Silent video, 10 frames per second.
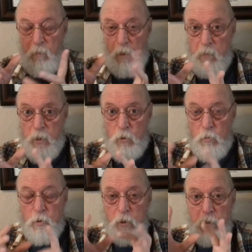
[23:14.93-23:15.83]

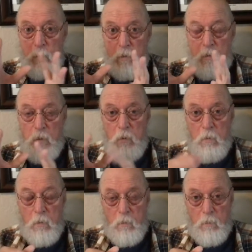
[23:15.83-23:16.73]
abuse and
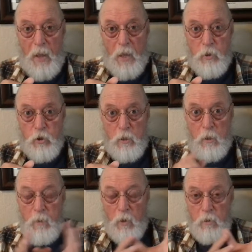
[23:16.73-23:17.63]

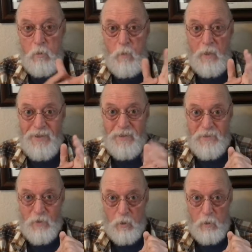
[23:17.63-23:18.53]
pathogenic parenting by the
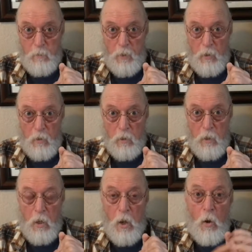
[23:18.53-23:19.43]
targeted parent.
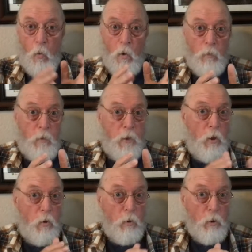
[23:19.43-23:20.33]
When we
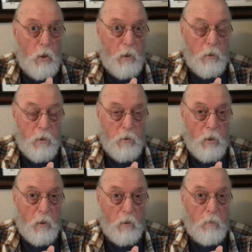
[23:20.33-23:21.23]
go look at the
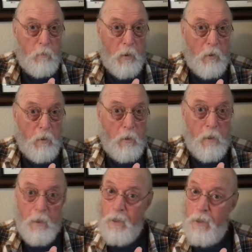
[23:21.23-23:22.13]
targeted parent,
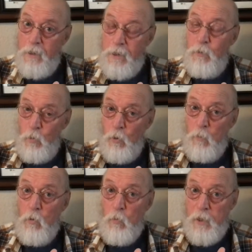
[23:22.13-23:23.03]
they're
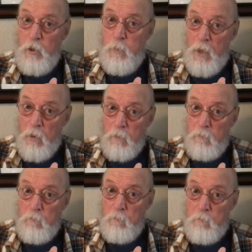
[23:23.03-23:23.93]
normal range parent.
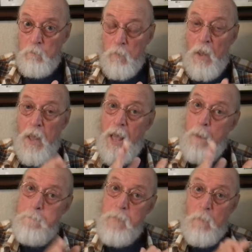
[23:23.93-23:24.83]

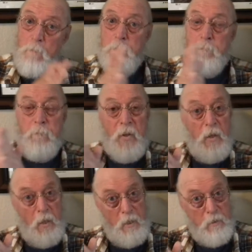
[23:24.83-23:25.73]
But
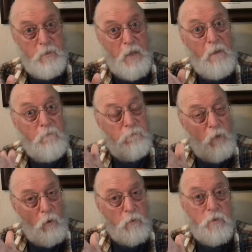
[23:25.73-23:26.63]
it's a
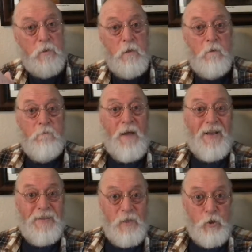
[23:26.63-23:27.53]
false,
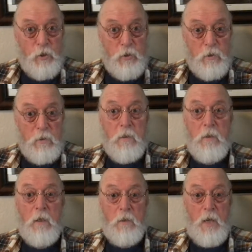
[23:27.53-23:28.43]
factitious
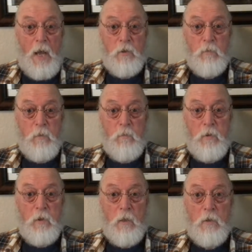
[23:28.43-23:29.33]
attachment
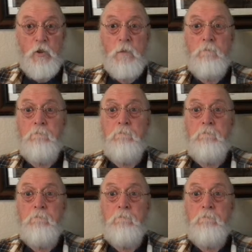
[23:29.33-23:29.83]
pathology.